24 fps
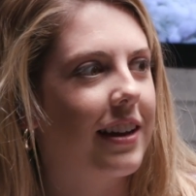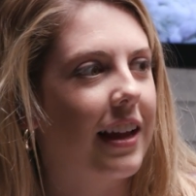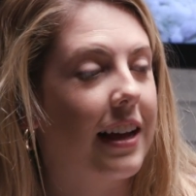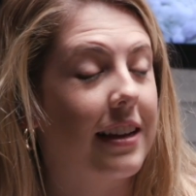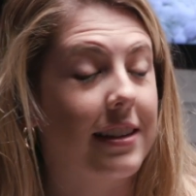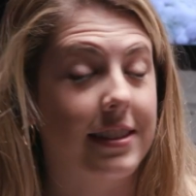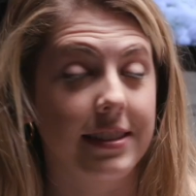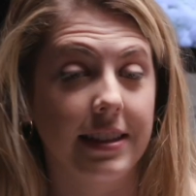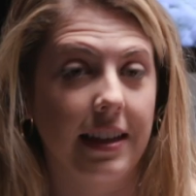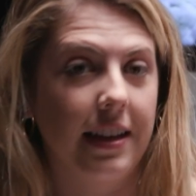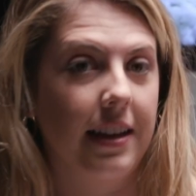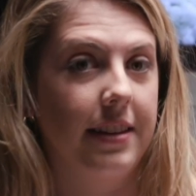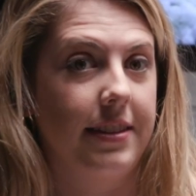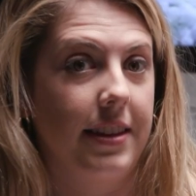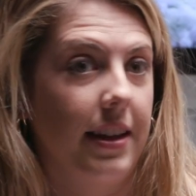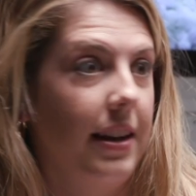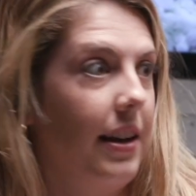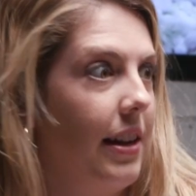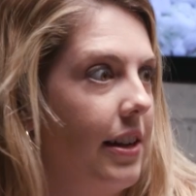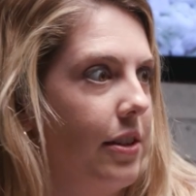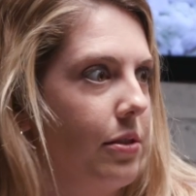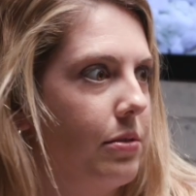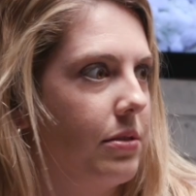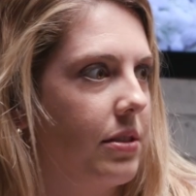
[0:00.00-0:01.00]
because
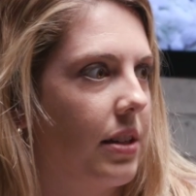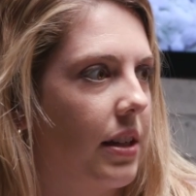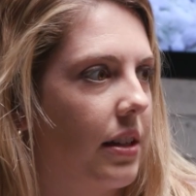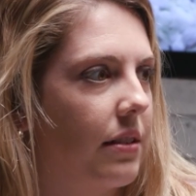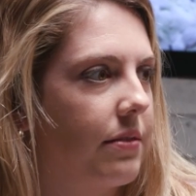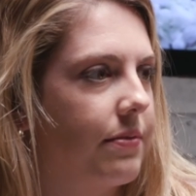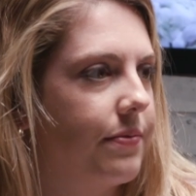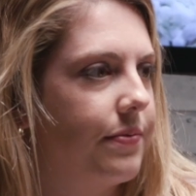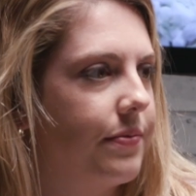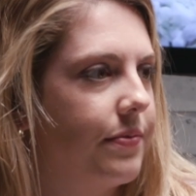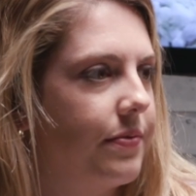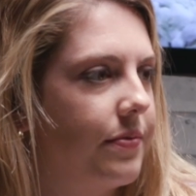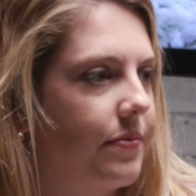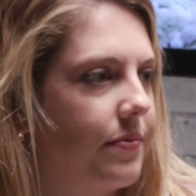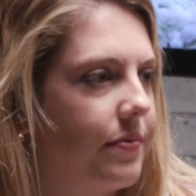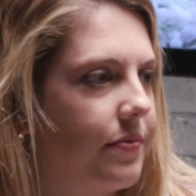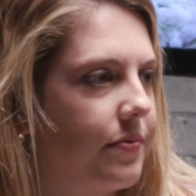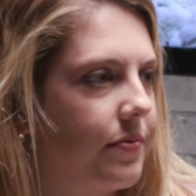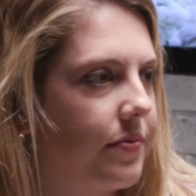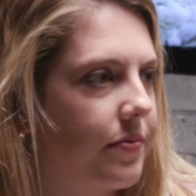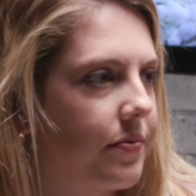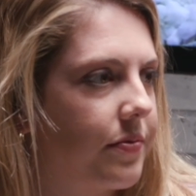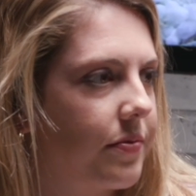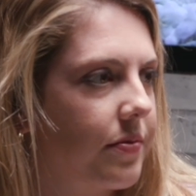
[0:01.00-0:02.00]
then I was like,
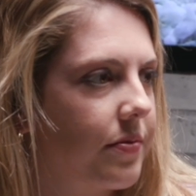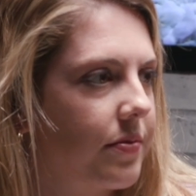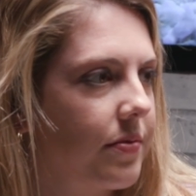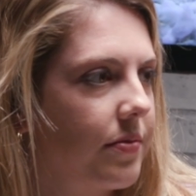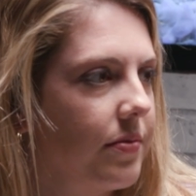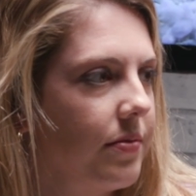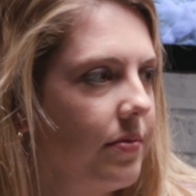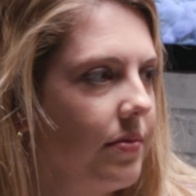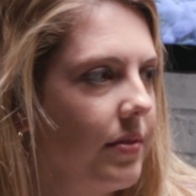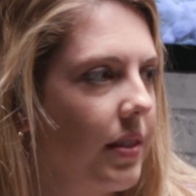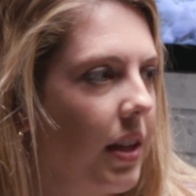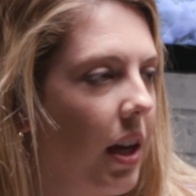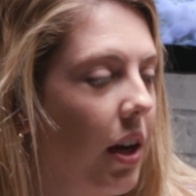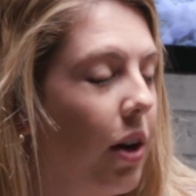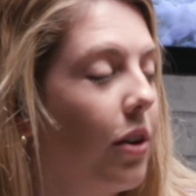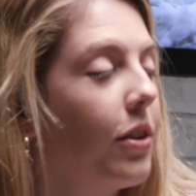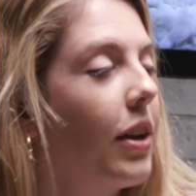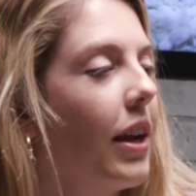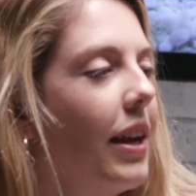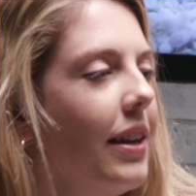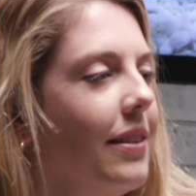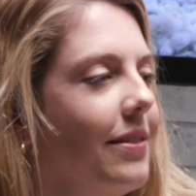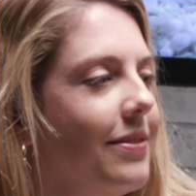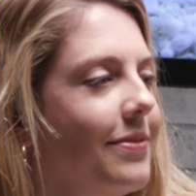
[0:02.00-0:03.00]

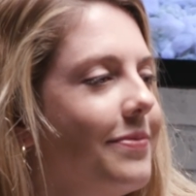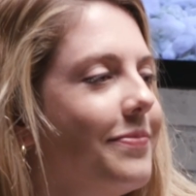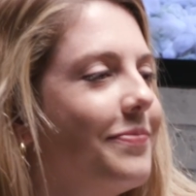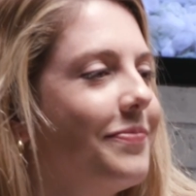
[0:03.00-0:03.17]
okay.